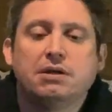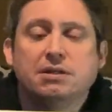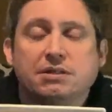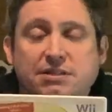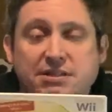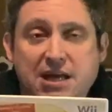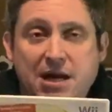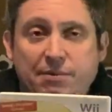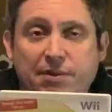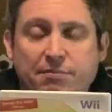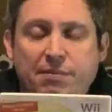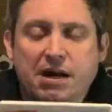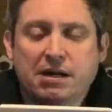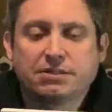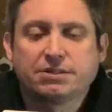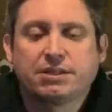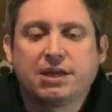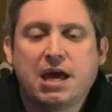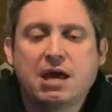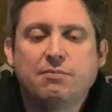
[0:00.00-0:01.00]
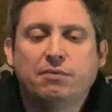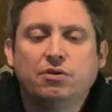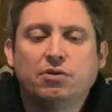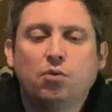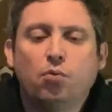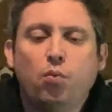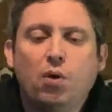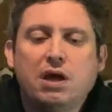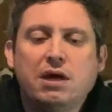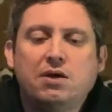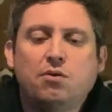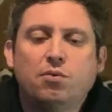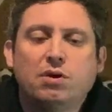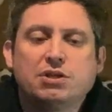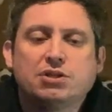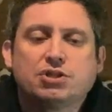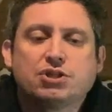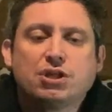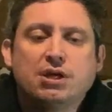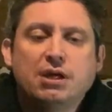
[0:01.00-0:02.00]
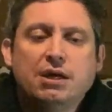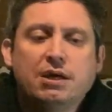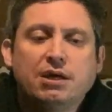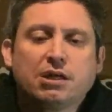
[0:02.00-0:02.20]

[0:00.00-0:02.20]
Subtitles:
Sam and Max game on the Wii, which